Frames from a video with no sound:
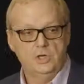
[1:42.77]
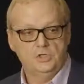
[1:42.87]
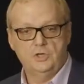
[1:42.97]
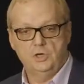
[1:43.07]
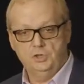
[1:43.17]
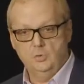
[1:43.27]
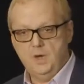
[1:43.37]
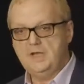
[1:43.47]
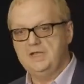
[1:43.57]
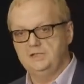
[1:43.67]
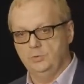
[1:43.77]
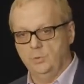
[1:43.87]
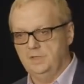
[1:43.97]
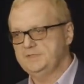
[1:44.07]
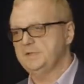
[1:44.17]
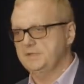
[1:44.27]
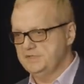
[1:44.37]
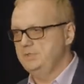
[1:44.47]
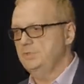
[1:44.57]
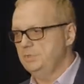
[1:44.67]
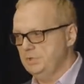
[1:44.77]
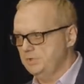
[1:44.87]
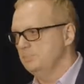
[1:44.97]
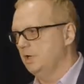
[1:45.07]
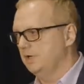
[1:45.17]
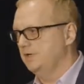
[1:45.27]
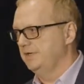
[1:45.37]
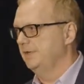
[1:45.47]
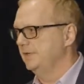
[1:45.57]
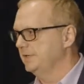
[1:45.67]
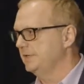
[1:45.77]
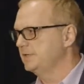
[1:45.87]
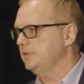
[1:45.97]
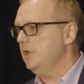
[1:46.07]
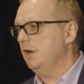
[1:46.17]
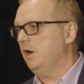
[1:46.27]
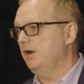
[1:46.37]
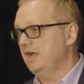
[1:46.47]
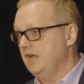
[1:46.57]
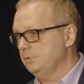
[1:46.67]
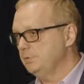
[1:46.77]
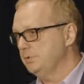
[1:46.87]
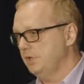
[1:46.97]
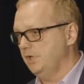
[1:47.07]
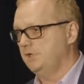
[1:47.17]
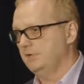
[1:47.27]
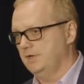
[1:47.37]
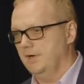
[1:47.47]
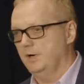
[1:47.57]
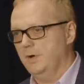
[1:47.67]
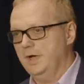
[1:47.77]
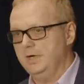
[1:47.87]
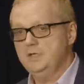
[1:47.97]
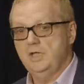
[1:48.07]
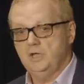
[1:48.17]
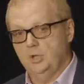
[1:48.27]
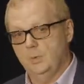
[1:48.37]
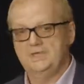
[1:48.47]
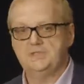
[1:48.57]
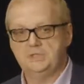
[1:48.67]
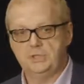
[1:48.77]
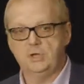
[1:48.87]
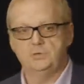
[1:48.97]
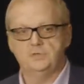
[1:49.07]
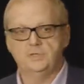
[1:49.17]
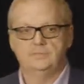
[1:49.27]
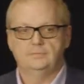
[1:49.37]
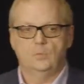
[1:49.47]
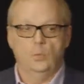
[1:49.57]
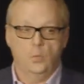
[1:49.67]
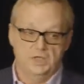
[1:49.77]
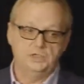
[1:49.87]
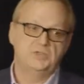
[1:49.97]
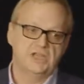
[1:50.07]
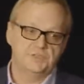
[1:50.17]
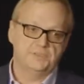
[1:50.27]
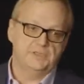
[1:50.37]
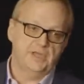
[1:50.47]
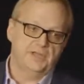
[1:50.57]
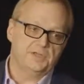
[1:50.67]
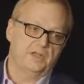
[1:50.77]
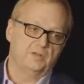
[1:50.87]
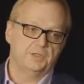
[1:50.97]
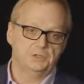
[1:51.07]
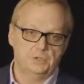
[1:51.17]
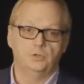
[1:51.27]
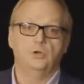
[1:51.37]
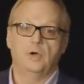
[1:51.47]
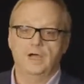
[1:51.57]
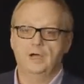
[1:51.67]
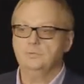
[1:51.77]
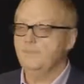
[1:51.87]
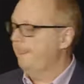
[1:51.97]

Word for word: So on the one hand, the ones that are, seem to be using marketing analytics are able to calculate ROI. The ones that don't want to desperately calculate it but don't know how.